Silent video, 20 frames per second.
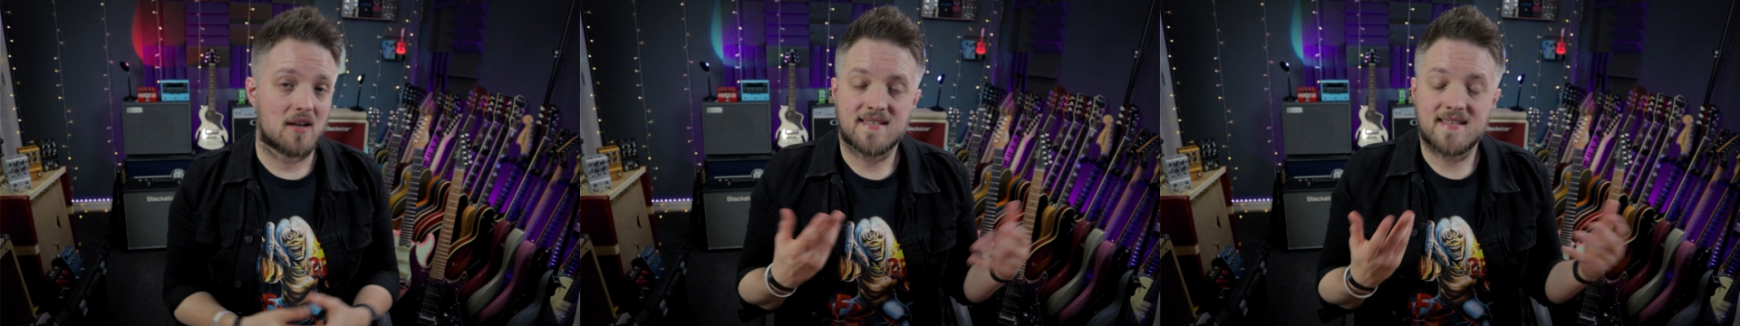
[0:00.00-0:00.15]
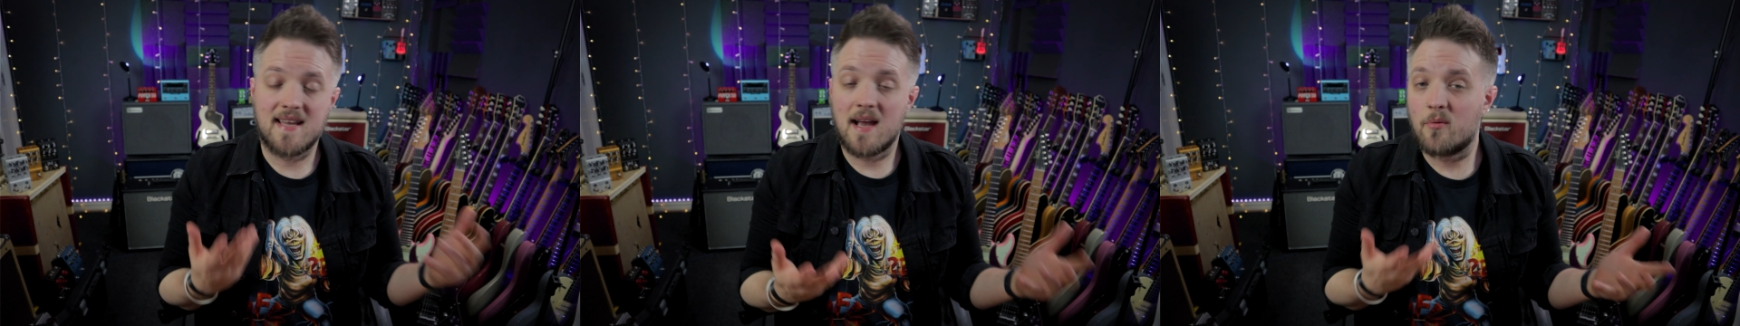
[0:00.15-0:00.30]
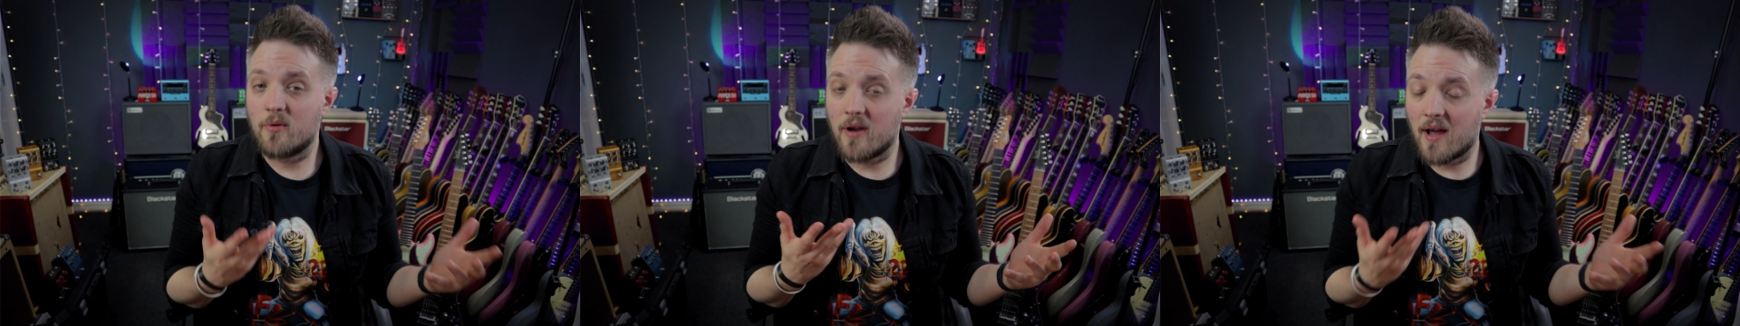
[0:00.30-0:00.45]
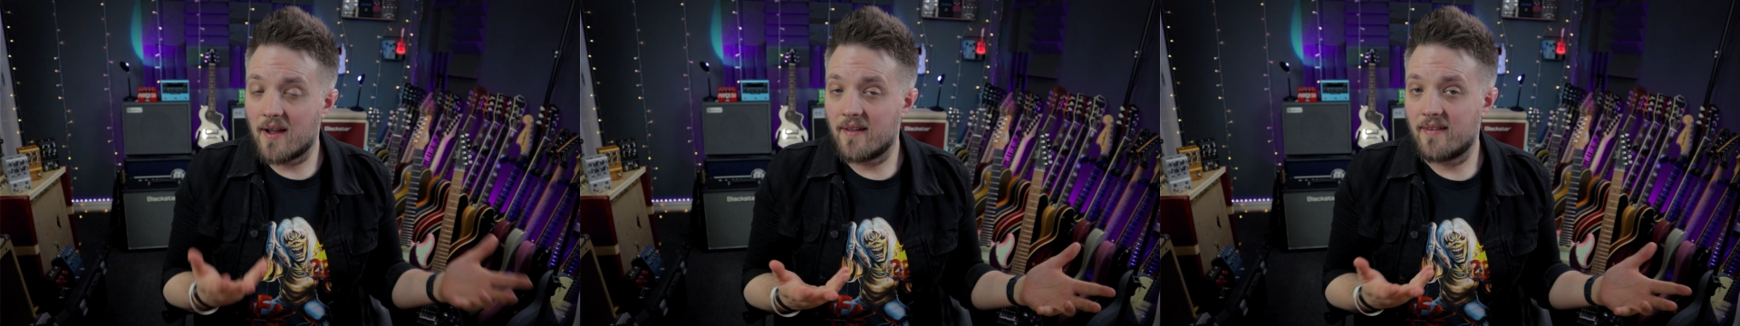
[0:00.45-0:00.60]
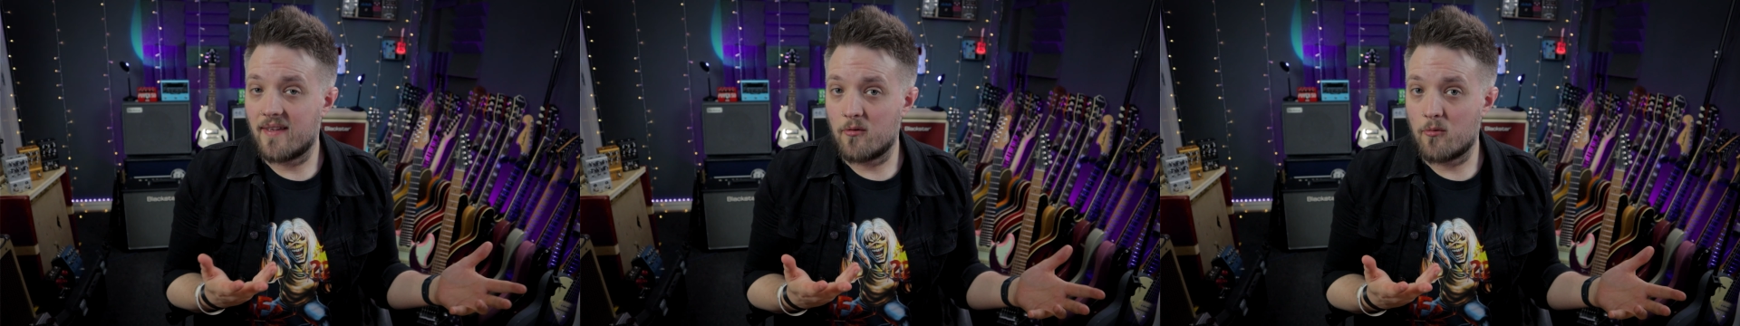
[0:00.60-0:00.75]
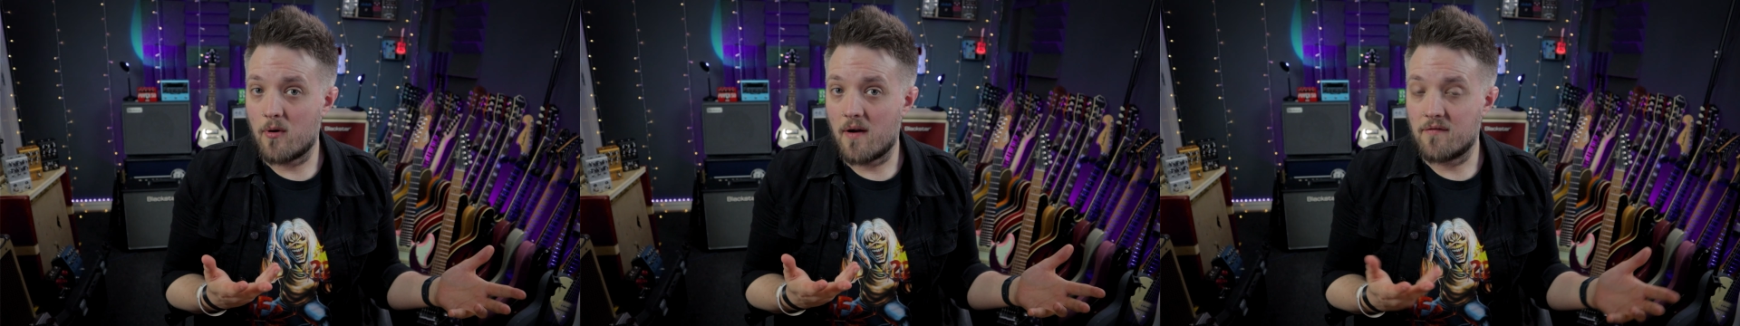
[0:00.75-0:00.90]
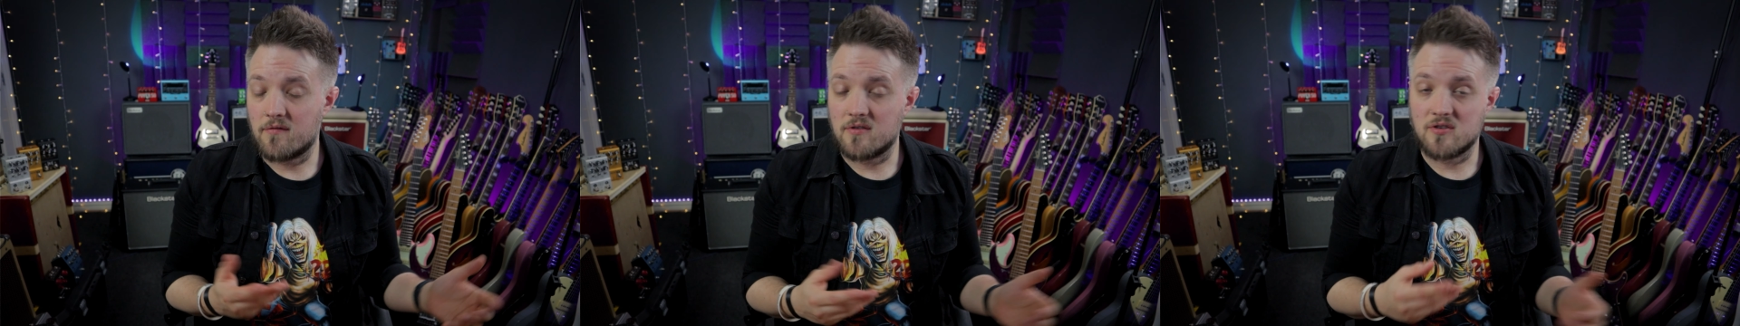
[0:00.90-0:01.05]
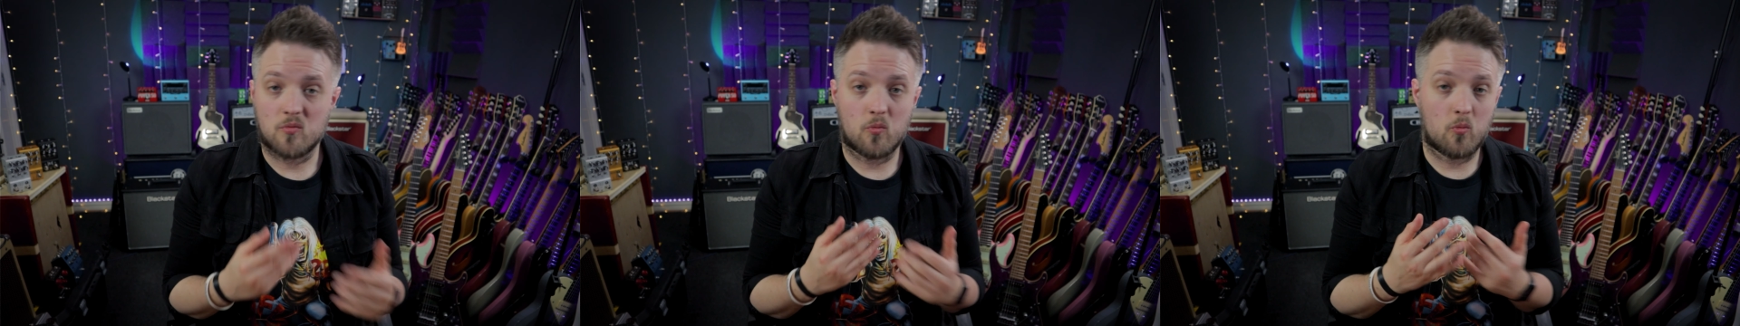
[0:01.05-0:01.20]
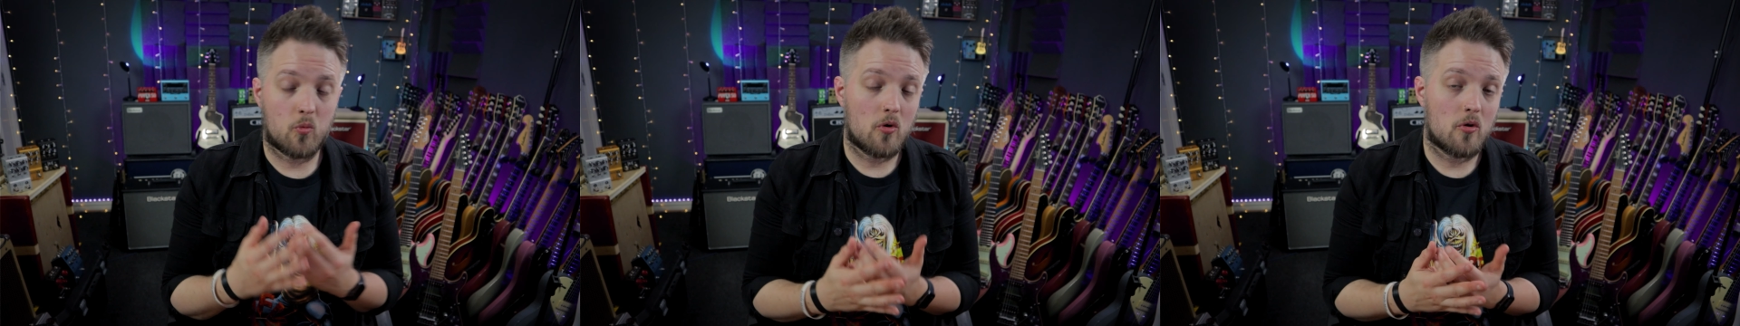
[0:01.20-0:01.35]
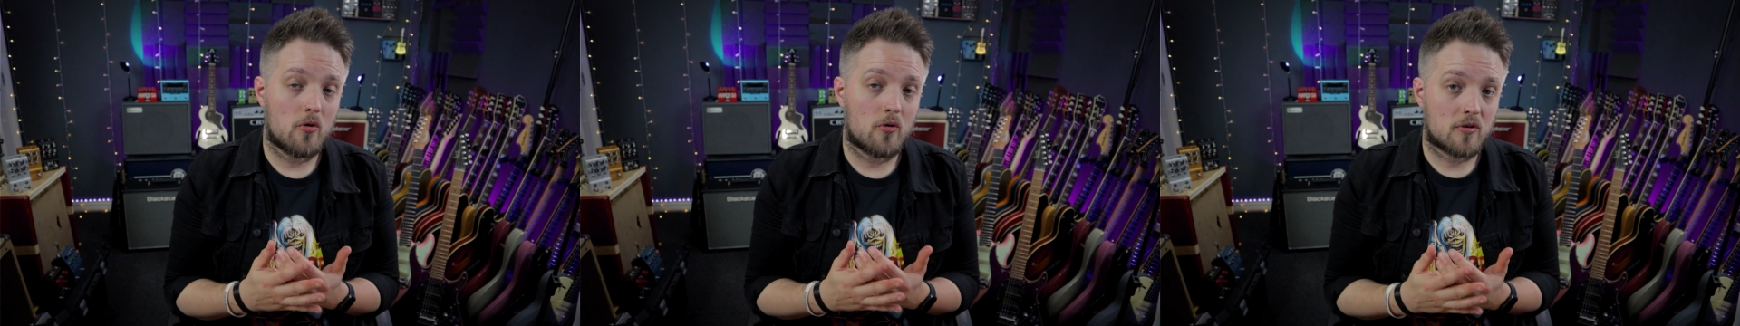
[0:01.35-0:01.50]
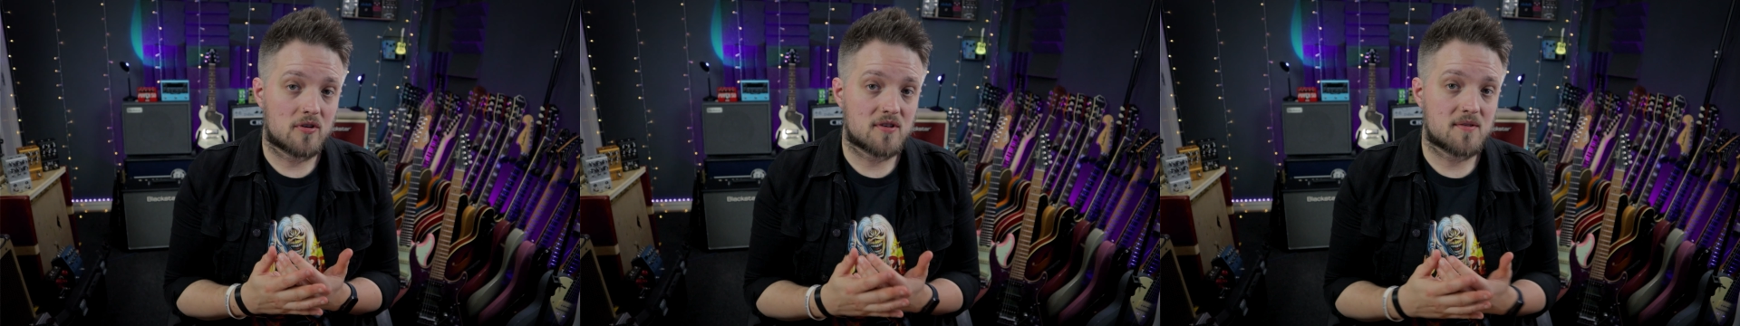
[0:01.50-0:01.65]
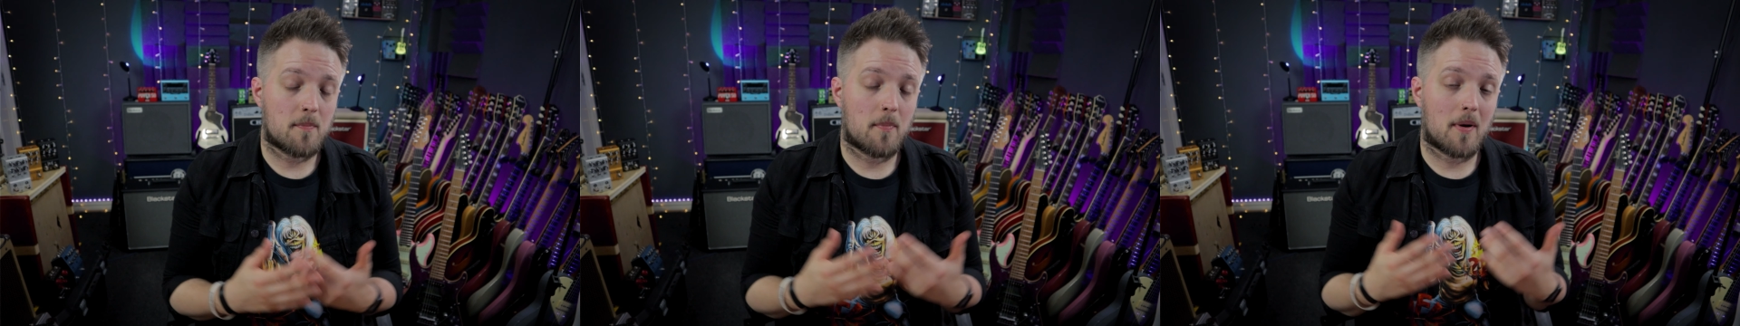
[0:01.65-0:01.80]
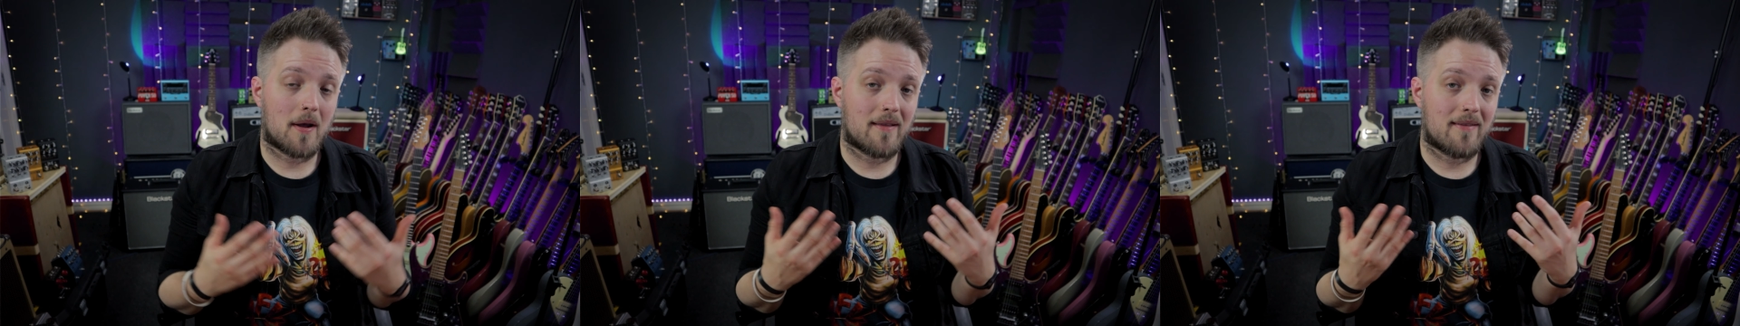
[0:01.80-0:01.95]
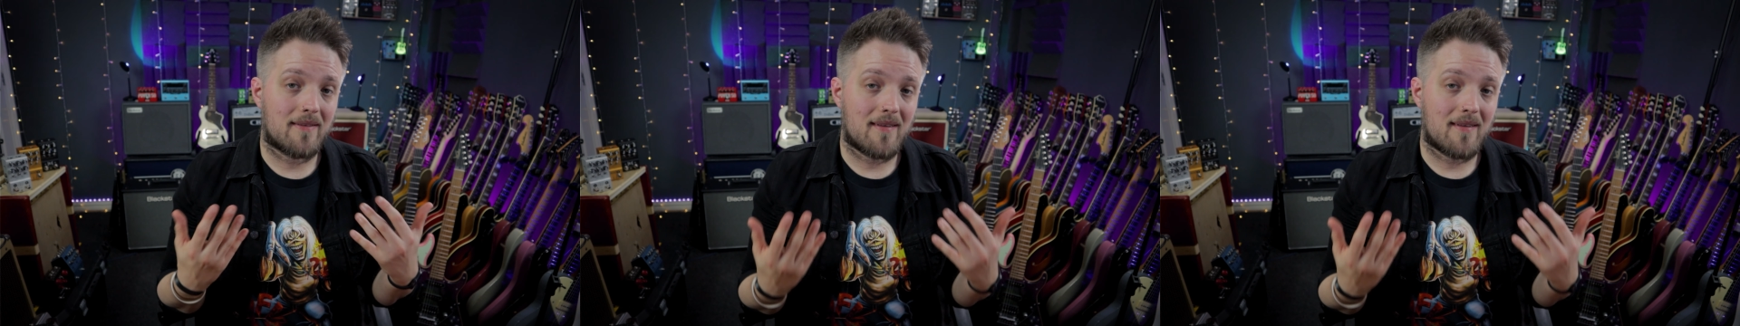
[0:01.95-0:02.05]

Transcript: SoundID Reference works by